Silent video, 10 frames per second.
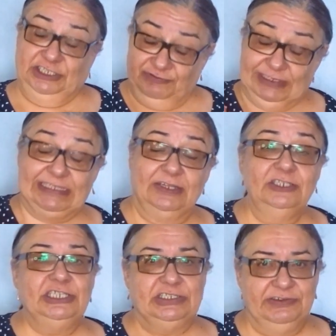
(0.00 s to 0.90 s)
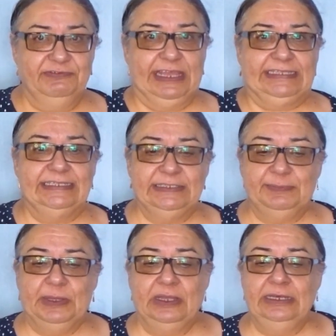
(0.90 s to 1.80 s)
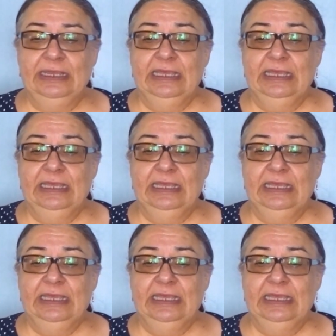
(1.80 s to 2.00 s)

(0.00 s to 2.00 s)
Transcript: research is reflected upon,